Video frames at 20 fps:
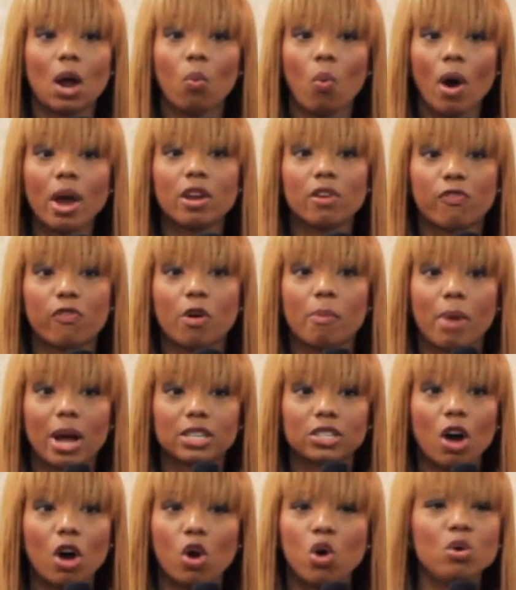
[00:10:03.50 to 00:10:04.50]
that I wanted for
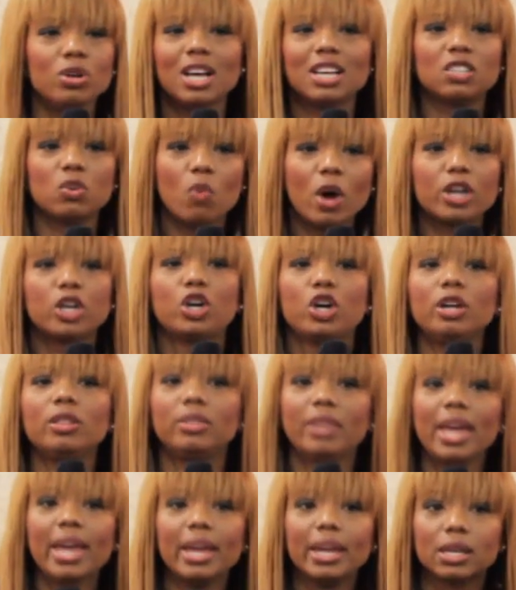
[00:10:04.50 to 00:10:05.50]
my daughter. Who doesn't want
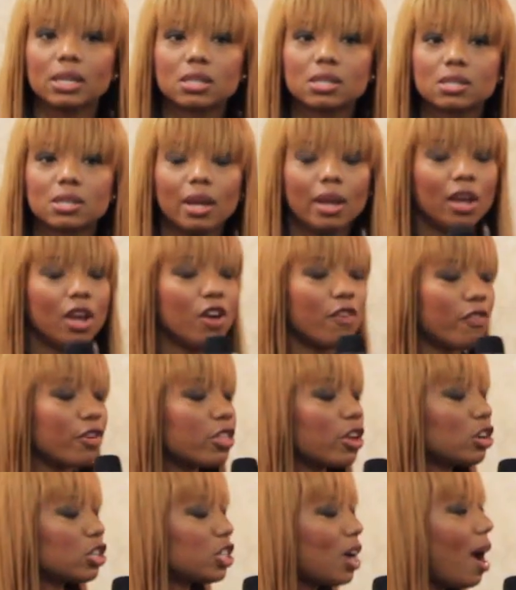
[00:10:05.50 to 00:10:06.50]
good things
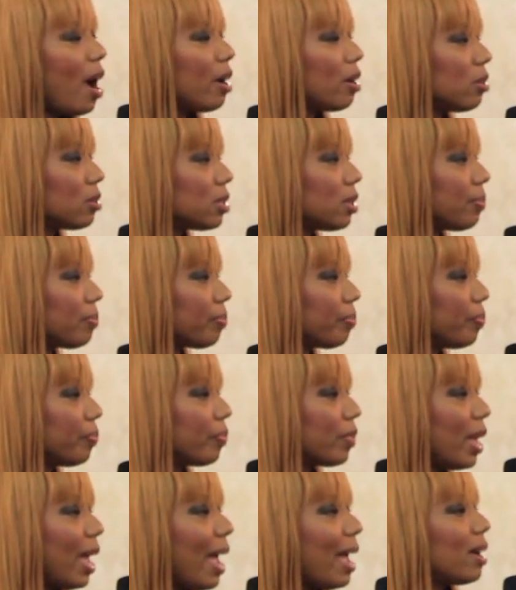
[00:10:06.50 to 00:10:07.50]
for their child?
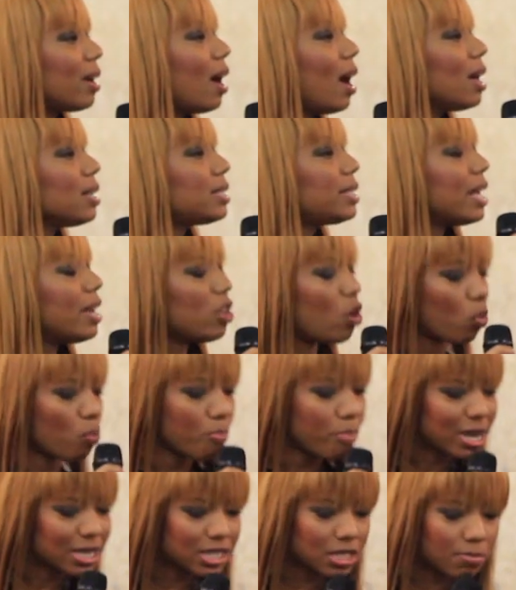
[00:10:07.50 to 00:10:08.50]
And God said, in
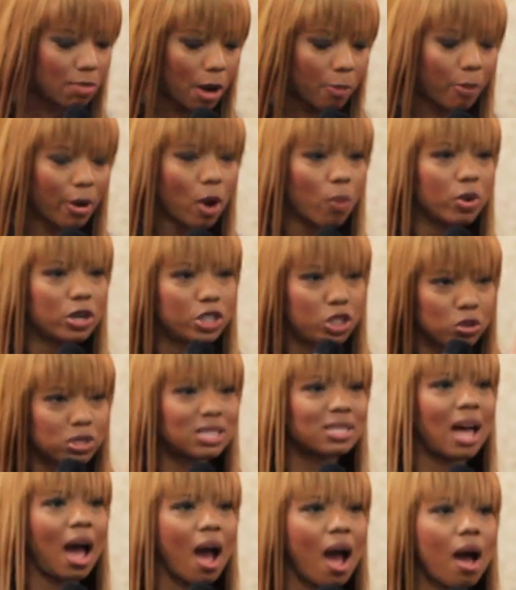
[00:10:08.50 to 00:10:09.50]
the midst of my prayer, would you
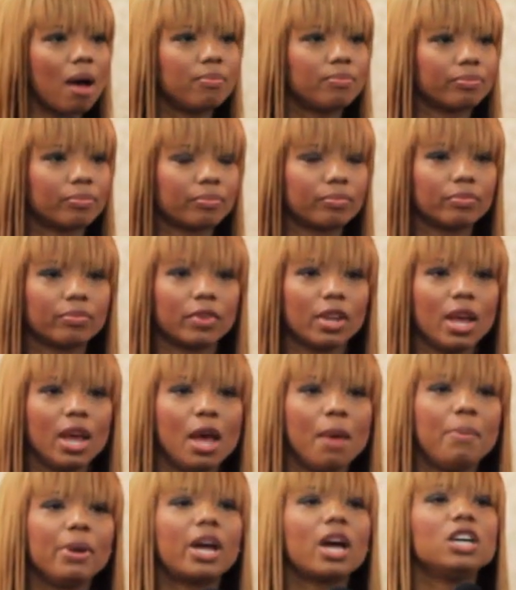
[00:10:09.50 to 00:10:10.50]
stop?
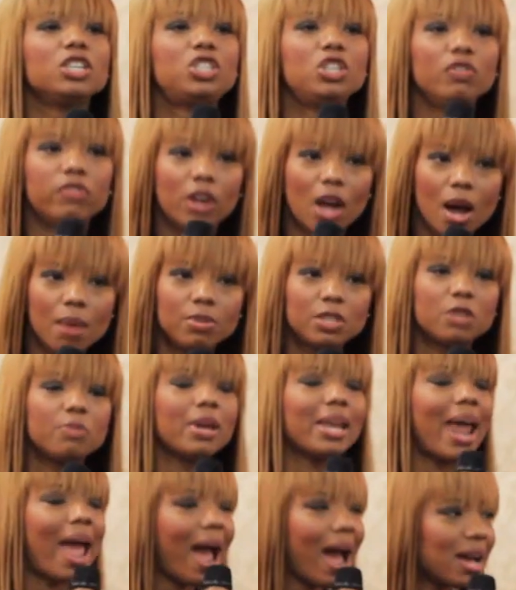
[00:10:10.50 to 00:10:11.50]
Because you come to
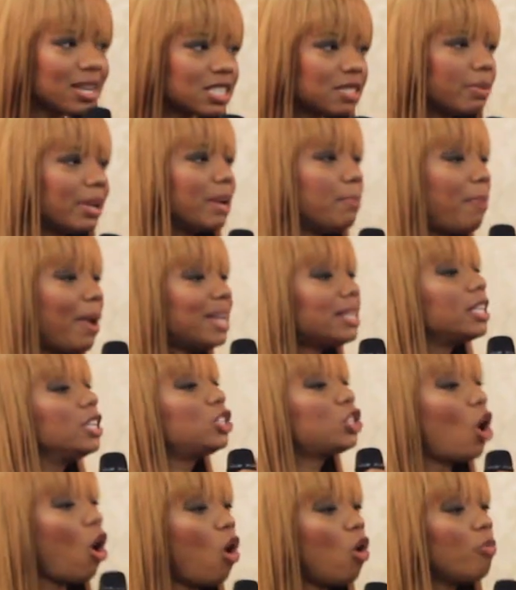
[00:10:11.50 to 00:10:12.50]
me and asked me and
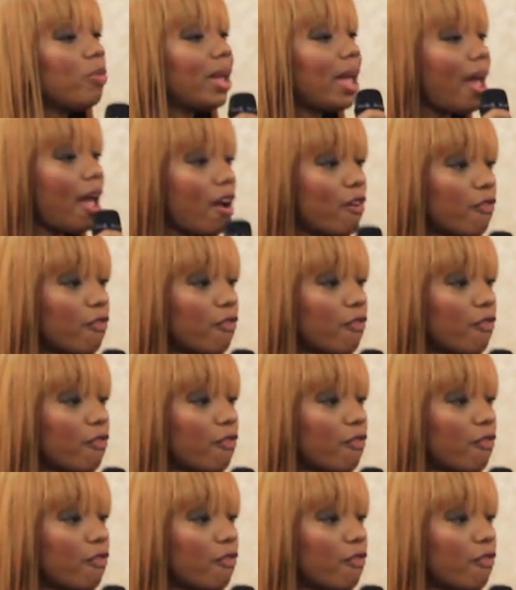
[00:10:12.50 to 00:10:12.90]
basically told me